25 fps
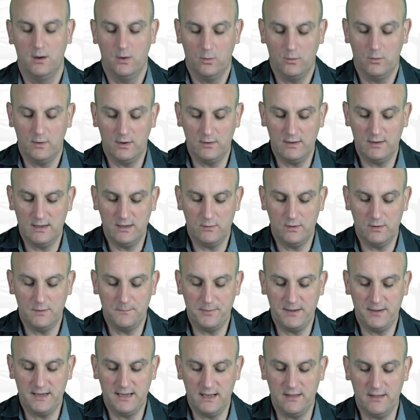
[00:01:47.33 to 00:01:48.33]
Well, it would
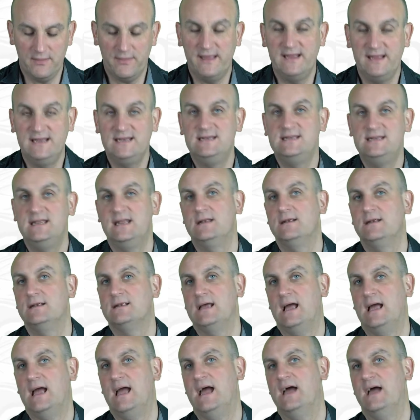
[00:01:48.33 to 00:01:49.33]
appear they didn't
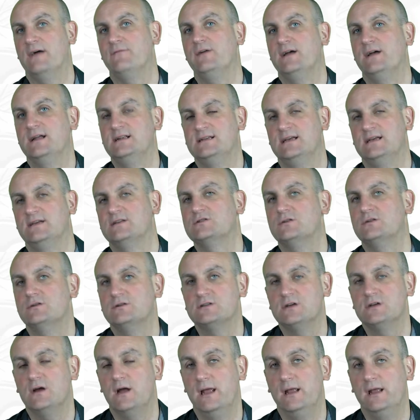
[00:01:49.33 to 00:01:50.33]
have a test score in
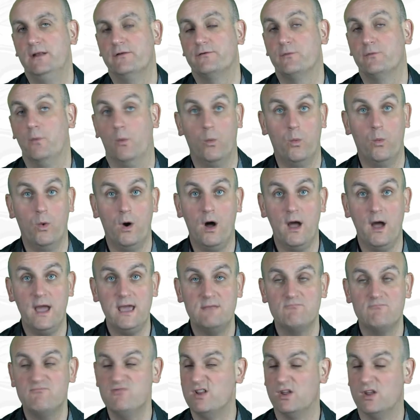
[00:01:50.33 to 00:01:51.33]
science.
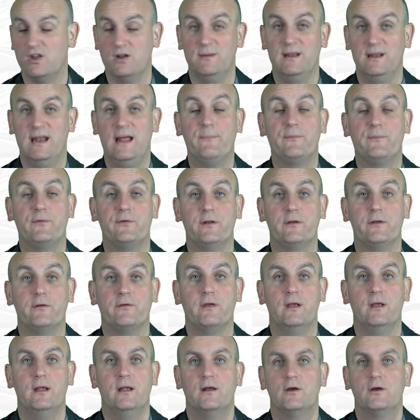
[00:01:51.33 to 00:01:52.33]
Why? Well, they could have been
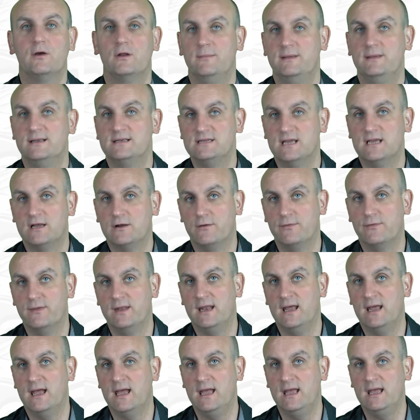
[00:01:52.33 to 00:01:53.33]
absent. Could have been sick on the
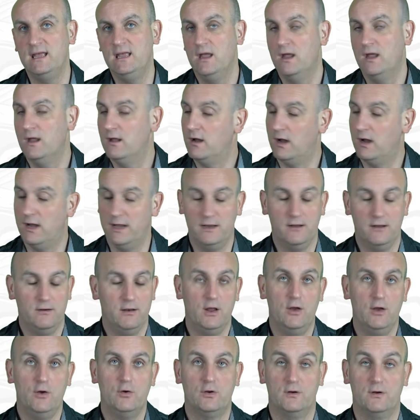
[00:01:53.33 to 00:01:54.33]
day. I don't
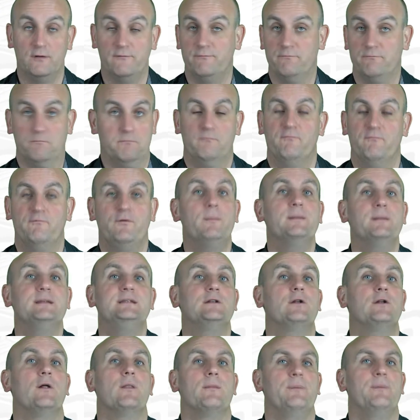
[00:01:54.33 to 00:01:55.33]
know. Could have
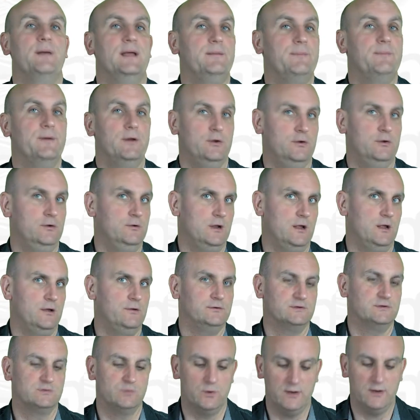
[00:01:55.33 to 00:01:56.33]
vomited on the paper. Who
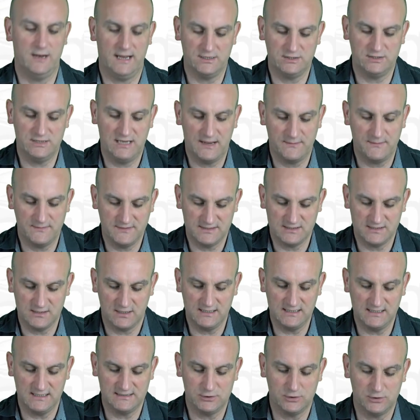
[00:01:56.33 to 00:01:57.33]
knows what actually happened in
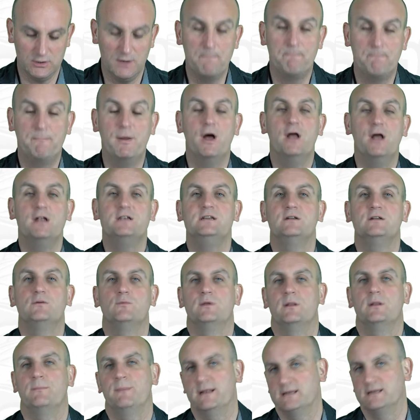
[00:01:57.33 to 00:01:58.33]
science lessons. Could have burnt it
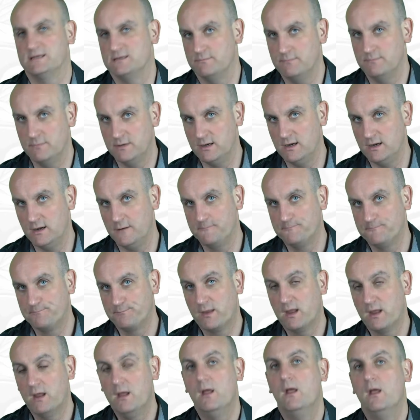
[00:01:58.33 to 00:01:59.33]
with a Bunsen burner.
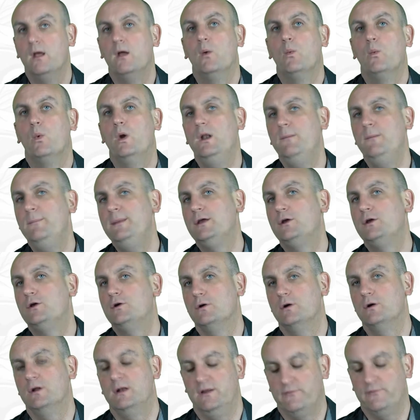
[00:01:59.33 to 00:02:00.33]
Wouldn't it be
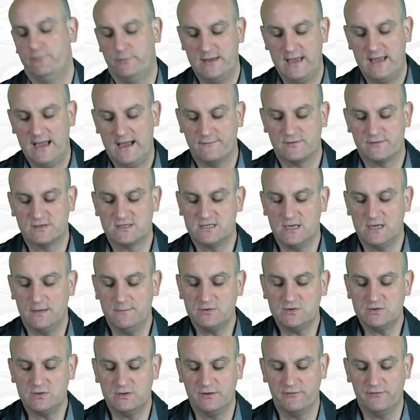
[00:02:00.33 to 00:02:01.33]
good if we have
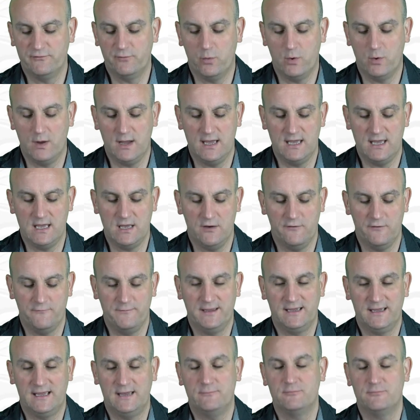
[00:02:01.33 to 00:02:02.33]
some sort of way of
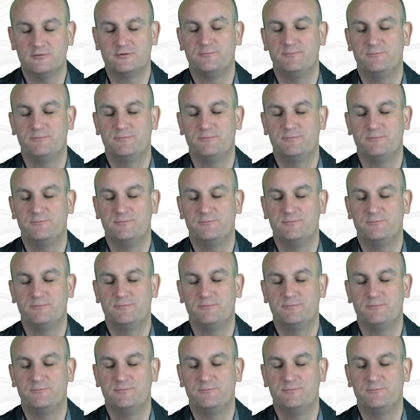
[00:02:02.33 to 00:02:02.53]
being able to